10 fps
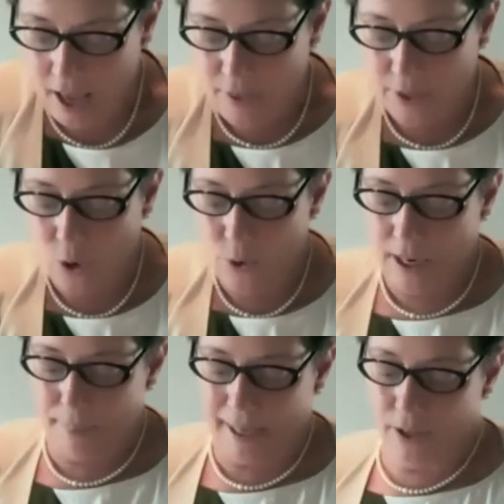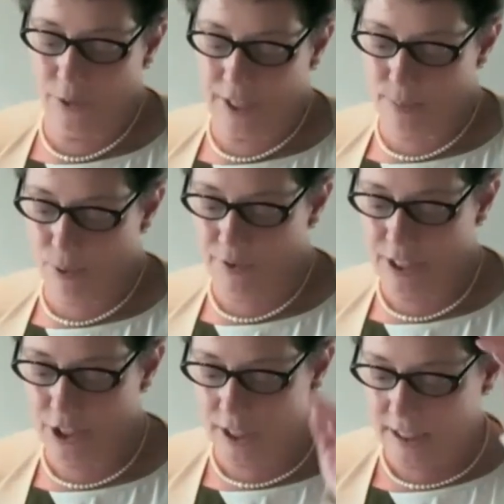The court upheld these
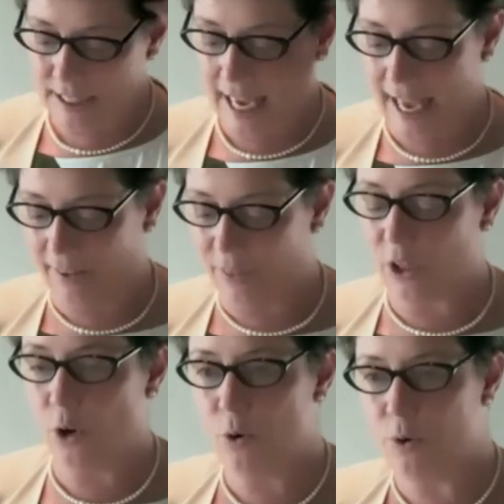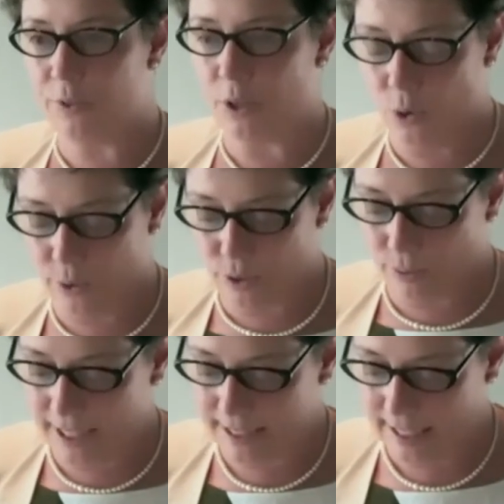provisions, and at the core of the court's
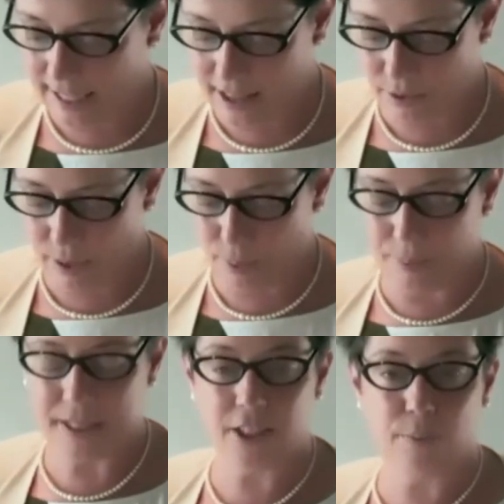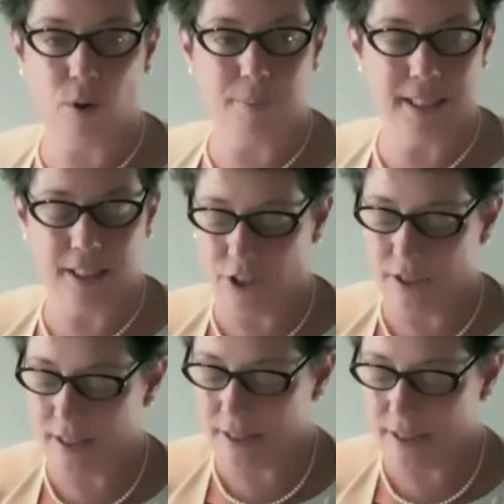reasoning are three propositions.